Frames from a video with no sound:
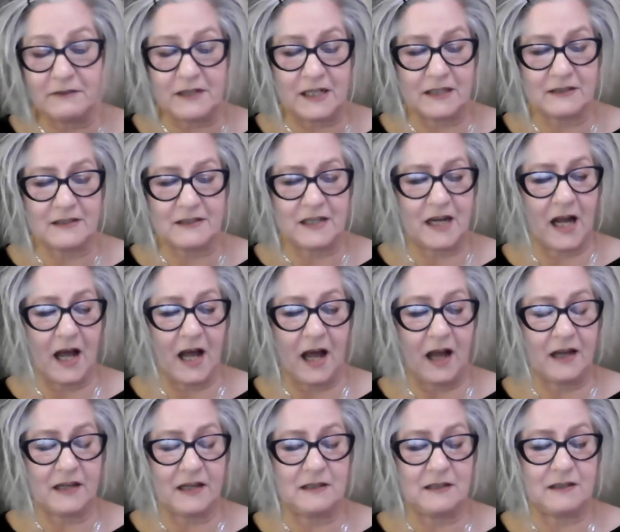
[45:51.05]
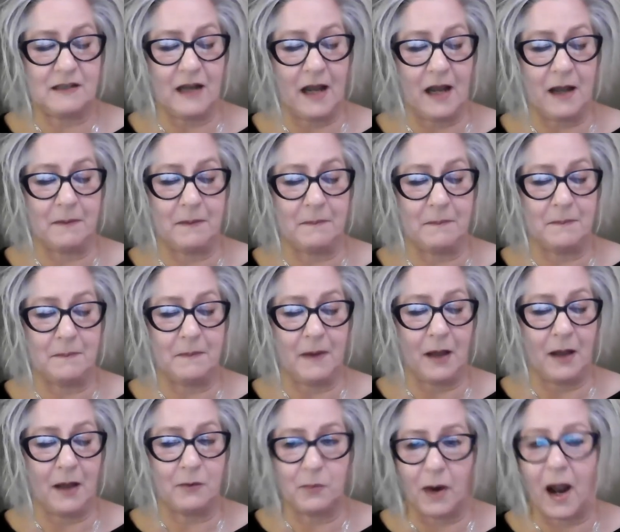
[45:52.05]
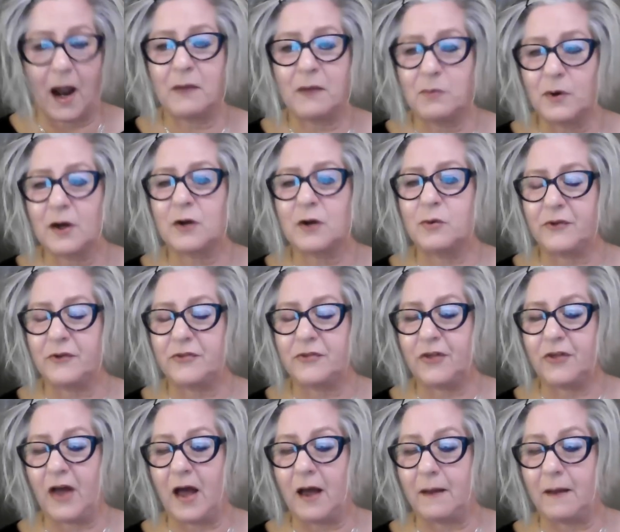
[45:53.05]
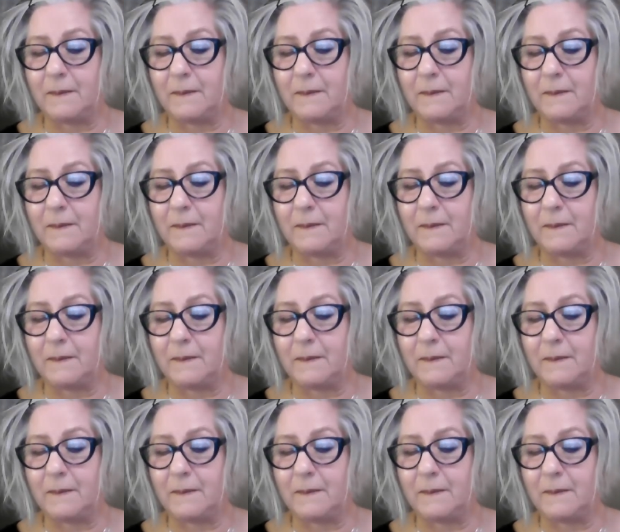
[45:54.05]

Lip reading: is that I work with